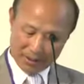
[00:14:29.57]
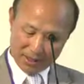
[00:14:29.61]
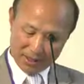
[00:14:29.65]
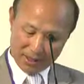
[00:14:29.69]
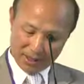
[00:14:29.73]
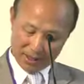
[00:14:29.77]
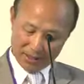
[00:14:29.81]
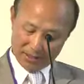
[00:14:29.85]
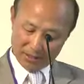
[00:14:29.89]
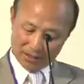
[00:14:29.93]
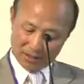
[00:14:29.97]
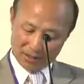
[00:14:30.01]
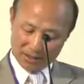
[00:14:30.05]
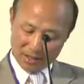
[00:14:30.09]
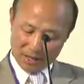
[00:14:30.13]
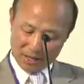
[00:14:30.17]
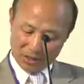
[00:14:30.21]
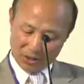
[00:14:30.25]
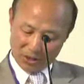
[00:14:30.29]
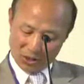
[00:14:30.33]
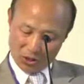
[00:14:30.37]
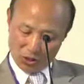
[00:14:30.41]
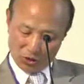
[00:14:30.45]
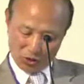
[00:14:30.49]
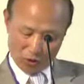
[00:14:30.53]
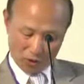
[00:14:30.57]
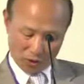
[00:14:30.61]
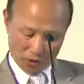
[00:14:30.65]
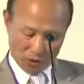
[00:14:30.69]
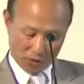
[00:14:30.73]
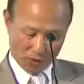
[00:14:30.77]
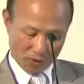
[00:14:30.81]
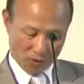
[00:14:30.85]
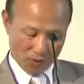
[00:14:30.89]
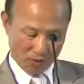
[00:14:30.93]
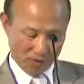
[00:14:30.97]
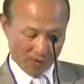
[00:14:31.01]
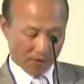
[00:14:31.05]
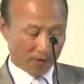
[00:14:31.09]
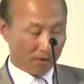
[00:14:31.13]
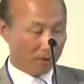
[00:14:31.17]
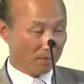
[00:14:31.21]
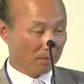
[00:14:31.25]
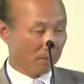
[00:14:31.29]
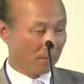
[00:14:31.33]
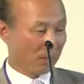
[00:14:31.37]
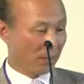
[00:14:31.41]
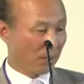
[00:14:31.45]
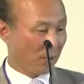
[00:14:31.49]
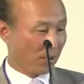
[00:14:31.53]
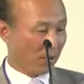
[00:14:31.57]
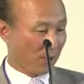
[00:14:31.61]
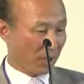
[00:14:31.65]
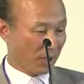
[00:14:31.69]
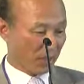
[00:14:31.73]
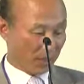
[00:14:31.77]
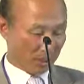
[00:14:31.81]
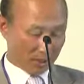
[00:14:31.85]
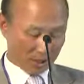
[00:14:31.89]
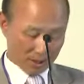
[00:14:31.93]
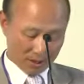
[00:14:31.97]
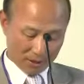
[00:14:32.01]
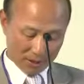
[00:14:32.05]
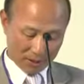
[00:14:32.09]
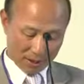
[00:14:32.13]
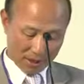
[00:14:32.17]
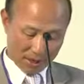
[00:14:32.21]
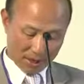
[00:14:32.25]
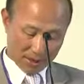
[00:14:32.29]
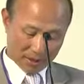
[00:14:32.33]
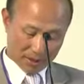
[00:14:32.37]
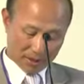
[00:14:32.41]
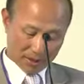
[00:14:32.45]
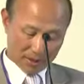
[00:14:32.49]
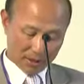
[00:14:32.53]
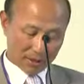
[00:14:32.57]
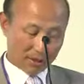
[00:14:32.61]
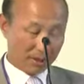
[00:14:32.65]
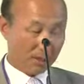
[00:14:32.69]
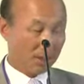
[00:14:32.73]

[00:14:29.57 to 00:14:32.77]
and 9 teachers were from United States.